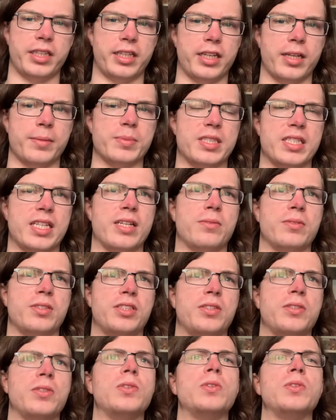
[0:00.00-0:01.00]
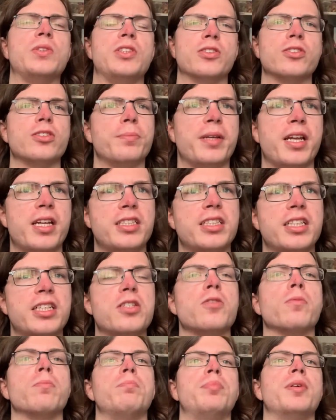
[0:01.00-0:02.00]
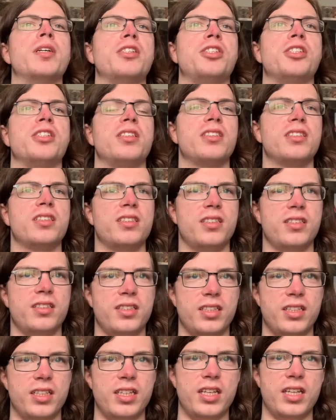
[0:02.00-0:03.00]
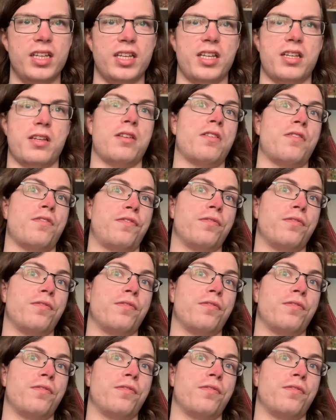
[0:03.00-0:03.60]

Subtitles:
comes down to your opinion and your budget. If